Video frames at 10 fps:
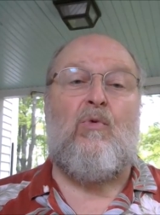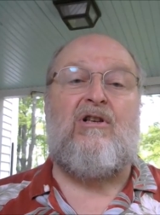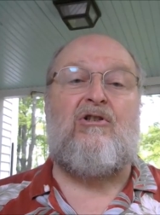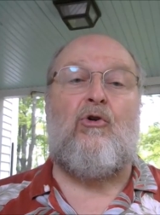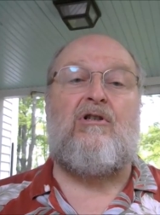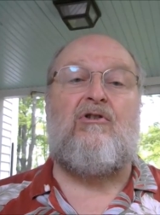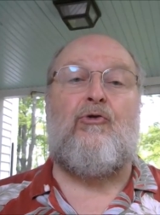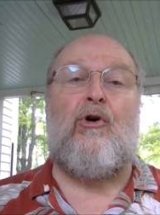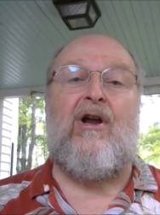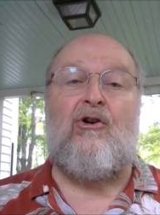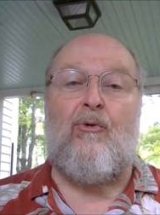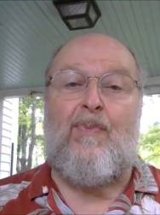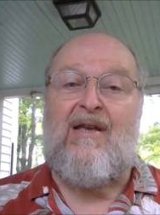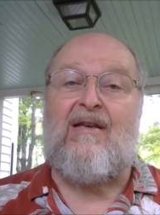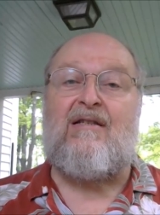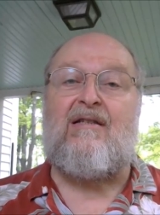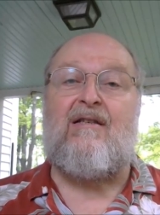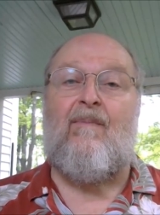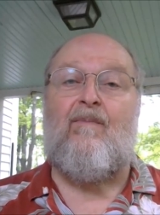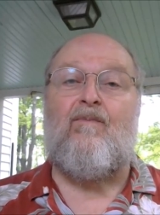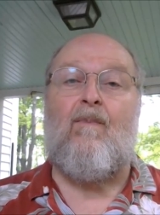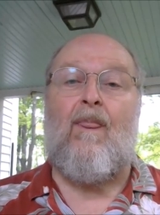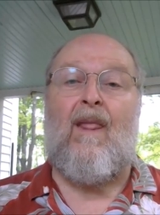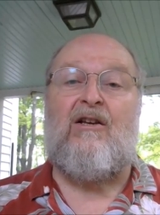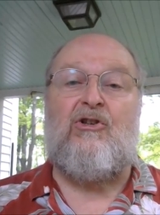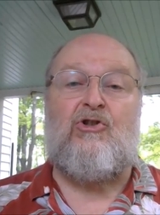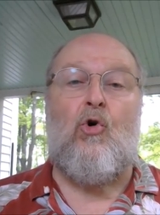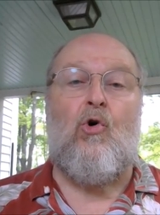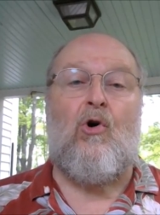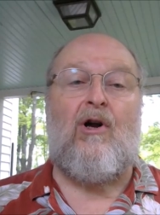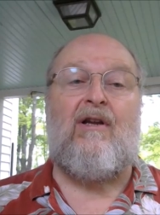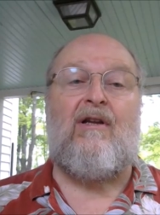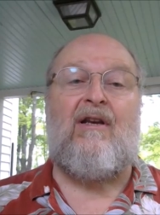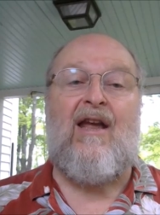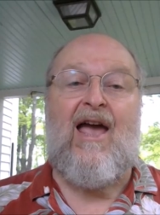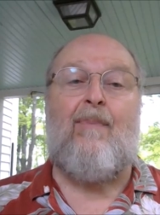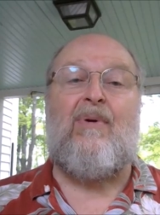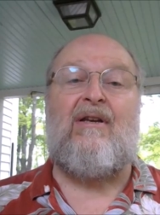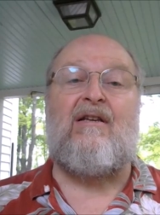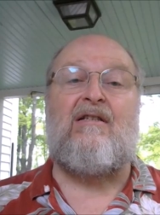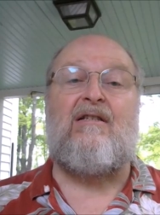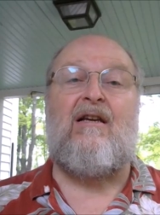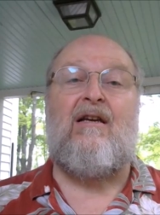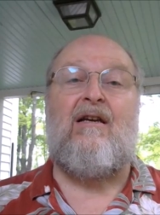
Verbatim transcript: We search for inner peace and joy and happiness